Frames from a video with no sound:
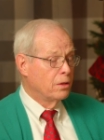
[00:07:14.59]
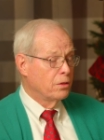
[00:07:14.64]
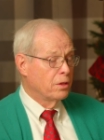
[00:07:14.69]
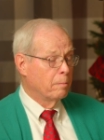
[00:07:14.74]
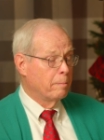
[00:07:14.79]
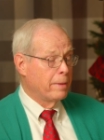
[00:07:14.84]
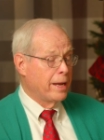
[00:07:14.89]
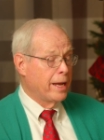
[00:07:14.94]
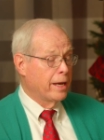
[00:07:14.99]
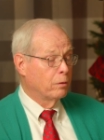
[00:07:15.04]

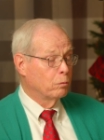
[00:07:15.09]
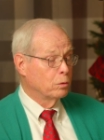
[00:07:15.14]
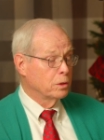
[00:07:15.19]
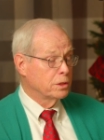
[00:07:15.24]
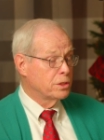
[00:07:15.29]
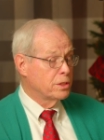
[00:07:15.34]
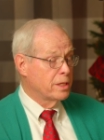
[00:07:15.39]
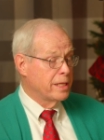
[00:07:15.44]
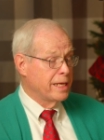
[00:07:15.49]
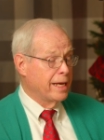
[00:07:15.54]
The man
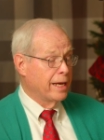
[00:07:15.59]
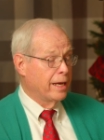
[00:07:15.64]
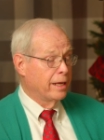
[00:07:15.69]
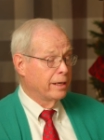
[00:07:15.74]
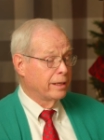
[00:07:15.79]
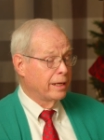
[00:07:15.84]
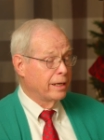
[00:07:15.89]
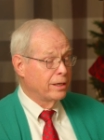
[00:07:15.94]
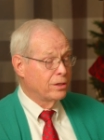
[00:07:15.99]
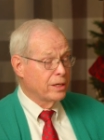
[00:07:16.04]
was
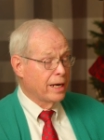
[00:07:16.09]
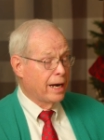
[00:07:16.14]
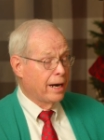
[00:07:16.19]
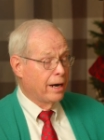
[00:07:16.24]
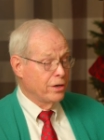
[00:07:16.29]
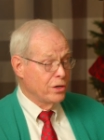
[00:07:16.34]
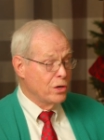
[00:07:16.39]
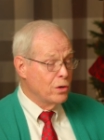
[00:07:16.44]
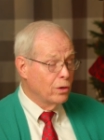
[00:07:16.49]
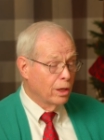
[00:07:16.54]
thin and
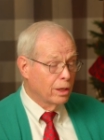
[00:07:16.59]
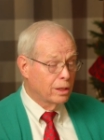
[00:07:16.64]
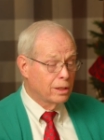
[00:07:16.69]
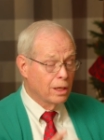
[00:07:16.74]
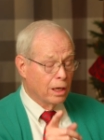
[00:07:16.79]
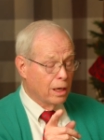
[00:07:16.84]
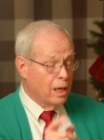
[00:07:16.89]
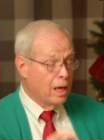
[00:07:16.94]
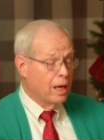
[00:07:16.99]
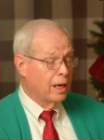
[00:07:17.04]
tired. You look
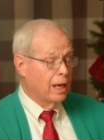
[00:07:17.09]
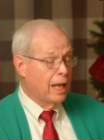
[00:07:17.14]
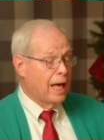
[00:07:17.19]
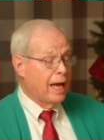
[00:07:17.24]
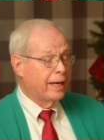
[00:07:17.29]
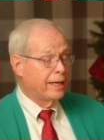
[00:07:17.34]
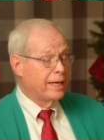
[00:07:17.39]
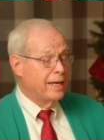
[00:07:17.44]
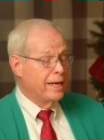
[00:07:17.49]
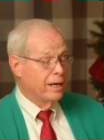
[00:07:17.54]
a lot
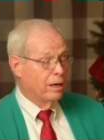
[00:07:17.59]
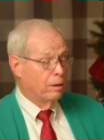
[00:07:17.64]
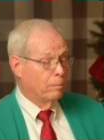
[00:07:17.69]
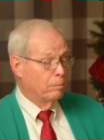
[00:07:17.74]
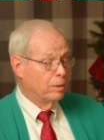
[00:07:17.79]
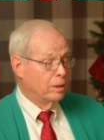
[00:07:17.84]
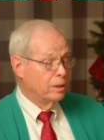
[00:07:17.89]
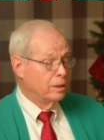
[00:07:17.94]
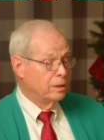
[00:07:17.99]
like him.